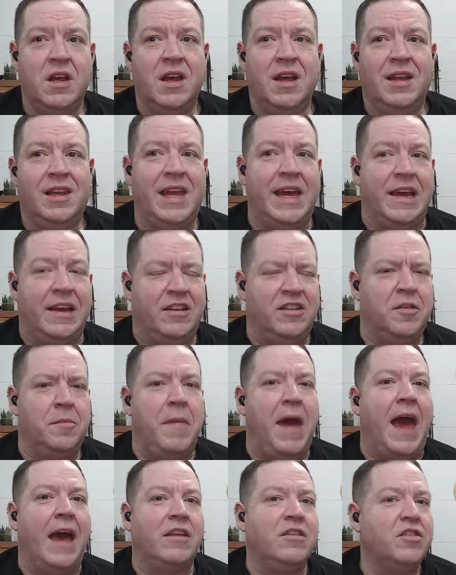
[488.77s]
like
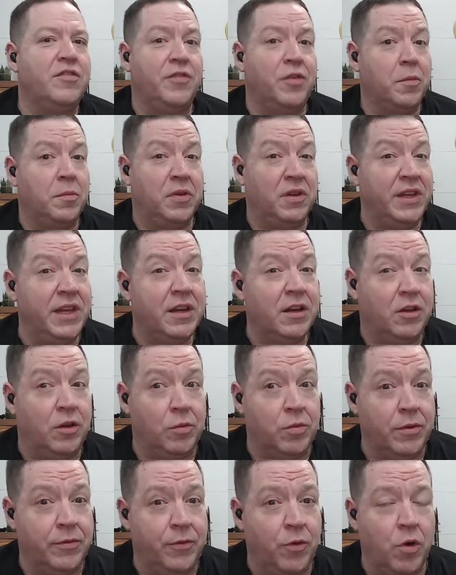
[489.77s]
demands for political
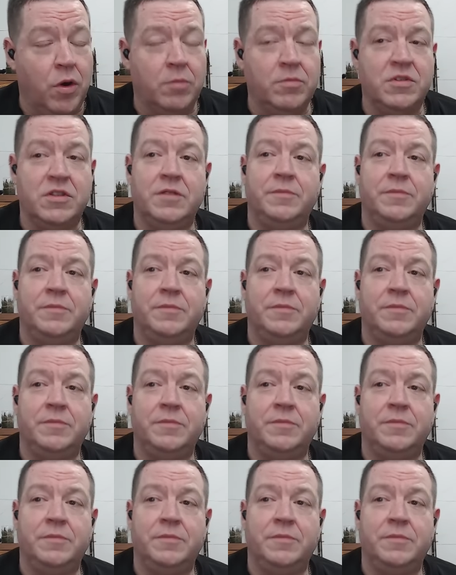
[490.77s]
reforms.